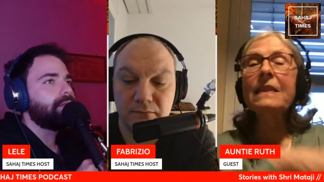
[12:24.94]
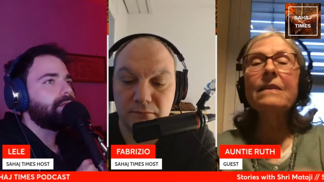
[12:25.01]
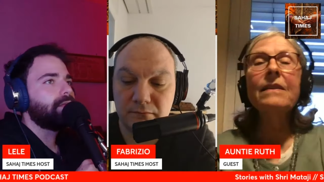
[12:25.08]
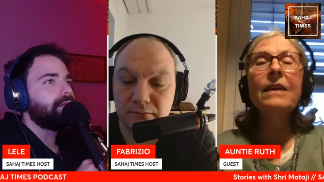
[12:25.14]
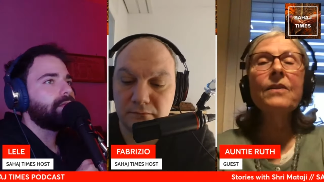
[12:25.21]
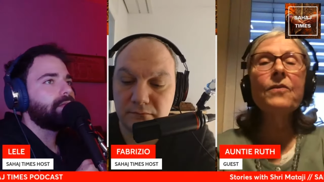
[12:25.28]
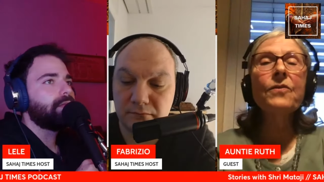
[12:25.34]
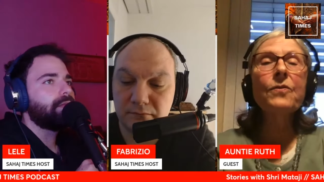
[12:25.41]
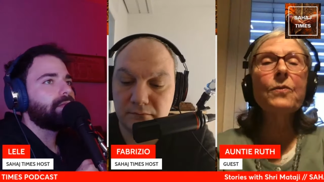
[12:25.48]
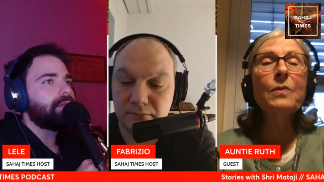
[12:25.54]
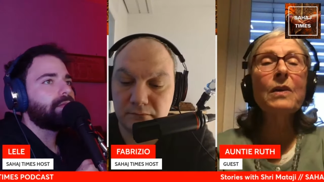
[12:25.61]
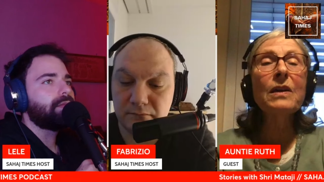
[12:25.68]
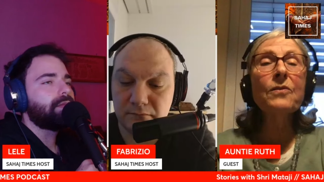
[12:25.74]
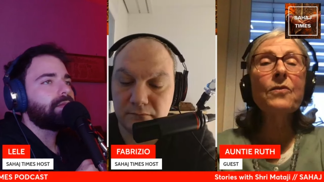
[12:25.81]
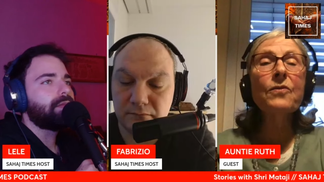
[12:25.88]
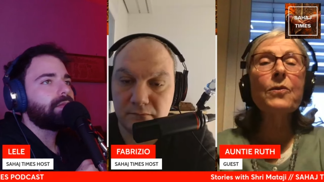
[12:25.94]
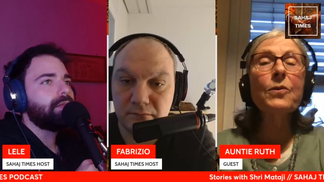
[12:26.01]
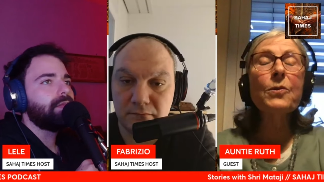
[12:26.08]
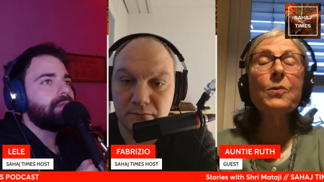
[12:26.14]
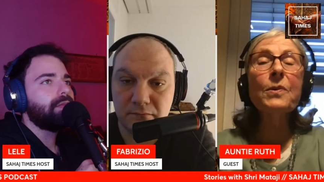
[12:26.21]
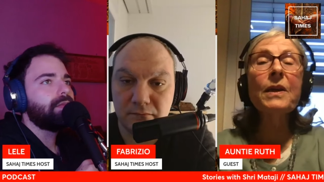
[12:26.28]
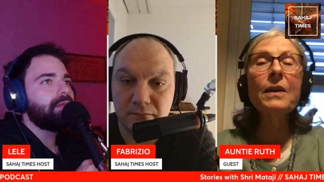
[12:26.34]
Speaker 1: There's one
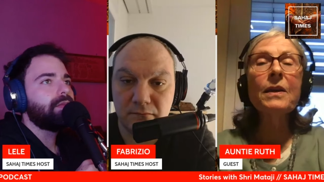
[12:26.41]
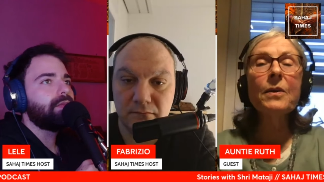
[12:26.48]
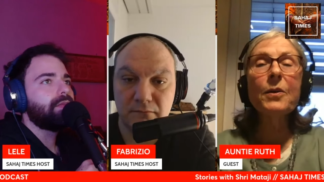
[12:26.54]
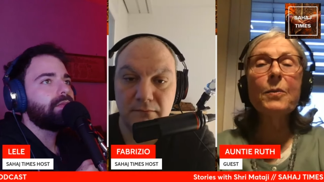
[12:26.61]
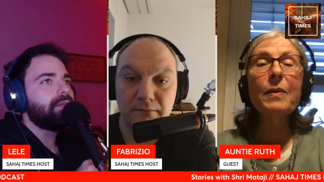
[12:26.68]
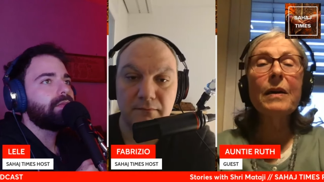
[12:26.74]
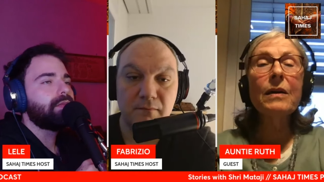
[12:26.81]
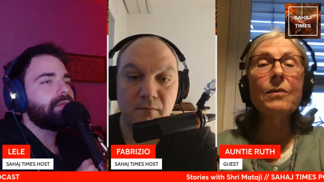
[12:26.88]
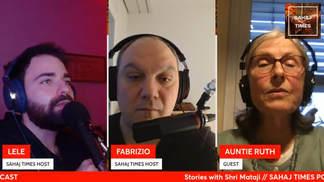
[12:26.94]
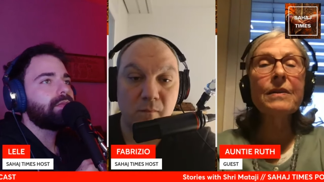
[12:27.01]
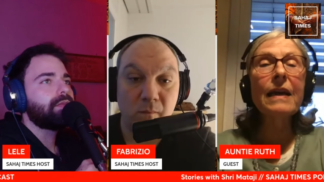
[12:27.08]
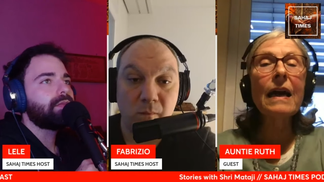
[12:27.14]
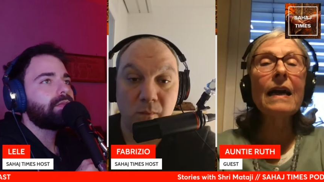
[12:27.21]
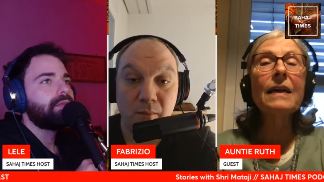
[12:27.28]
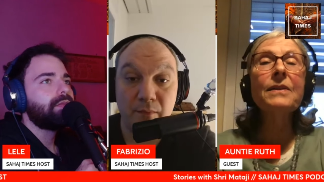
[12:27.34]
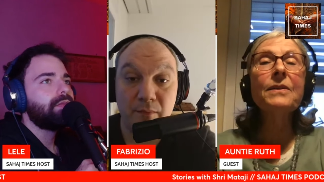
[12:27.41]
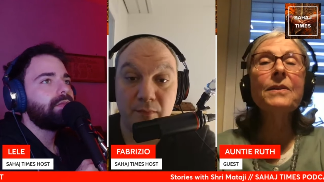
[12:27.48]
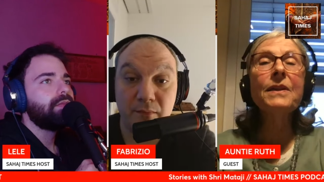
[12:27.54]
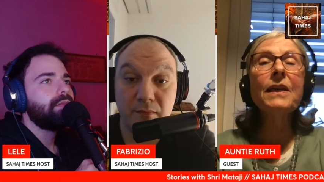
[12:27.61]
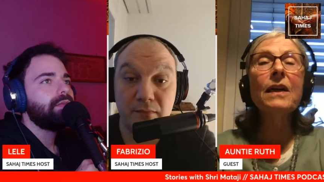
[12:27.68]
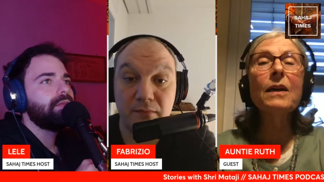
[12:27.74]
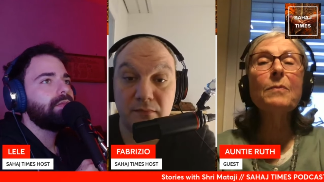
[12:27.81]
story about higher
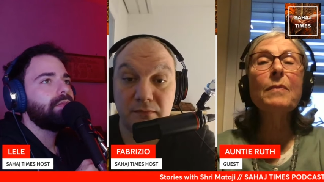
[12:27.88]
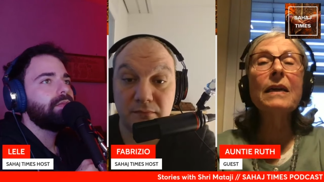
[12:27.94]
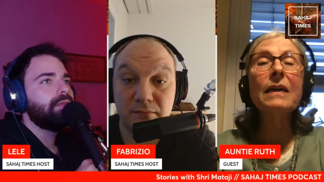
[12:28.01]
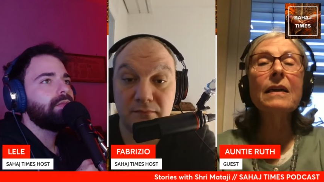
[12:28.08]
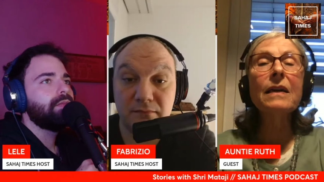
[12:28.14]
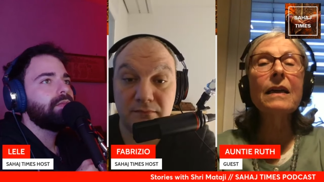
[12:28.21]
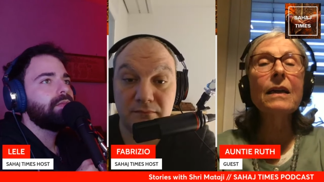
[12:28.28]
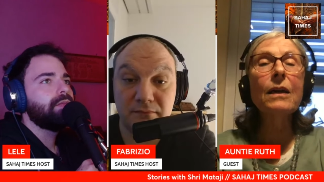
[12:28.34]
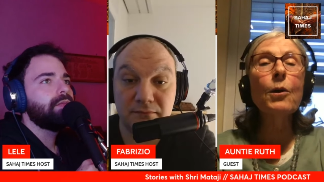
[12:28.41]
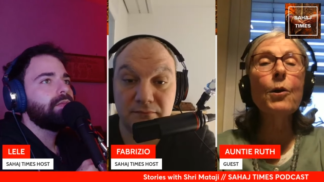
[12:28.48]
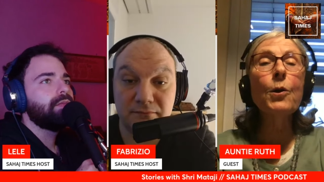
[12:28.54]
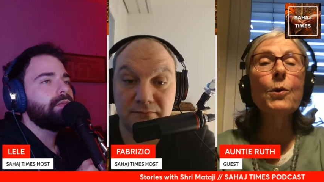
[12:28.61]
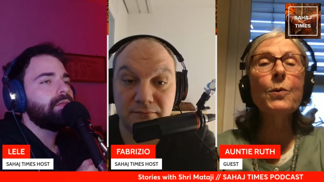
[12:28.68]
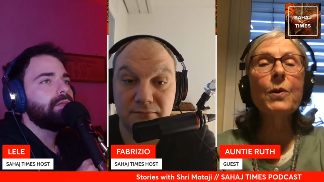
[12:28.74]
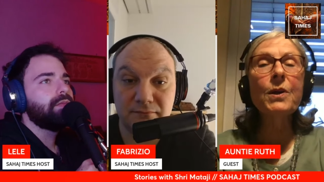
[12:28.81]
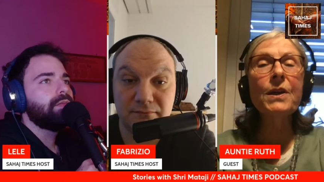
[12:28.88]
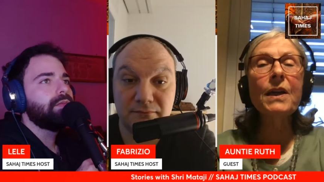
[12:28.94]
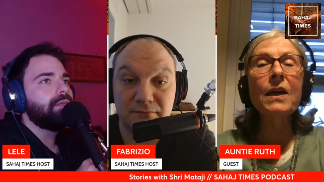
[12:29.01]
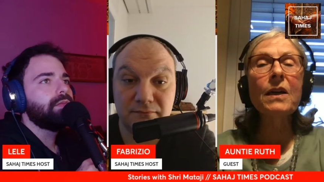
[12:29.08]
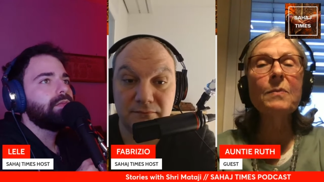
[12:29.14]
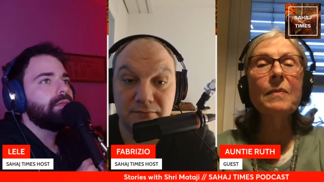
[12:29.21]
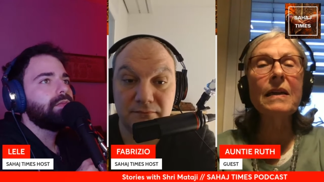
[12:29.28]
Dharma and lower
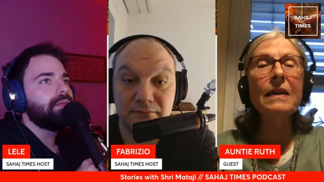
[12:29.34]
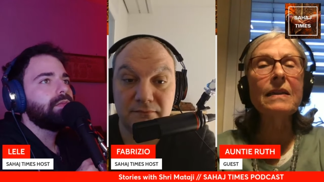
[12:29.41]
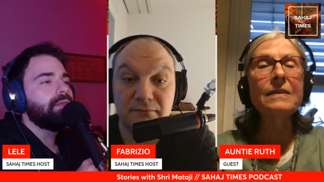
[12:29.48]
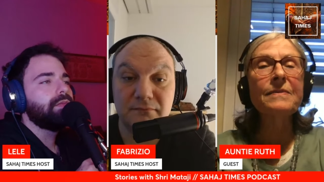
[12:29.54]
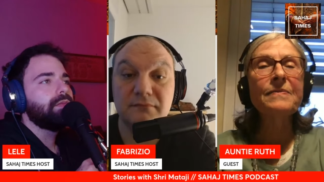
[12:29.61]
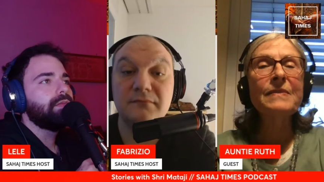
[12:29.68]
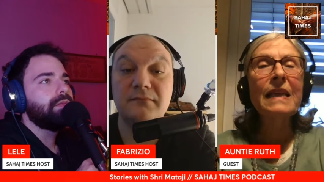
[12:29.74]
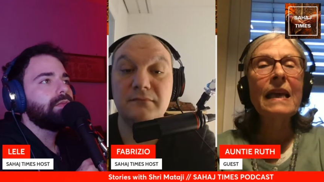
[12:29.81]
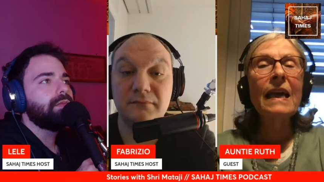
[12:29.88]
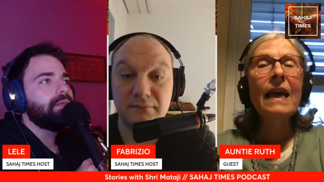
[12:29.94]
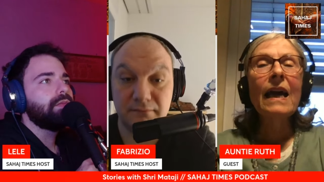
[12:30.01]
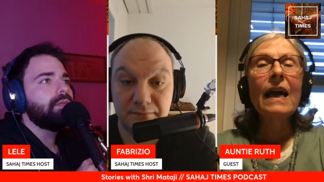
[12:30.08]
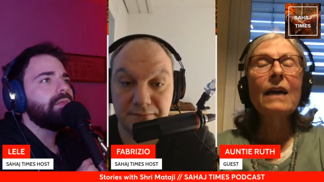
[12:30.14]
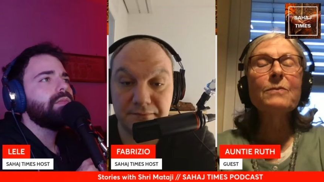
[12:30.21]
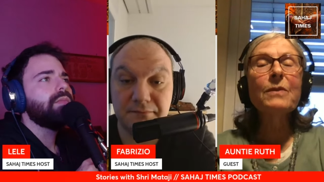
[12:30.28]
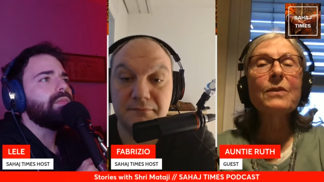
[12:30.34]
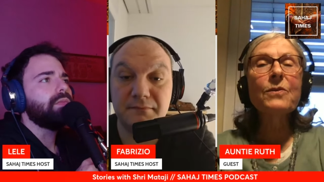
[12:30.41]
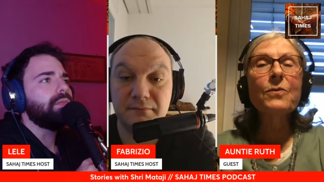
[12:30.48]
Dharma. I mm. want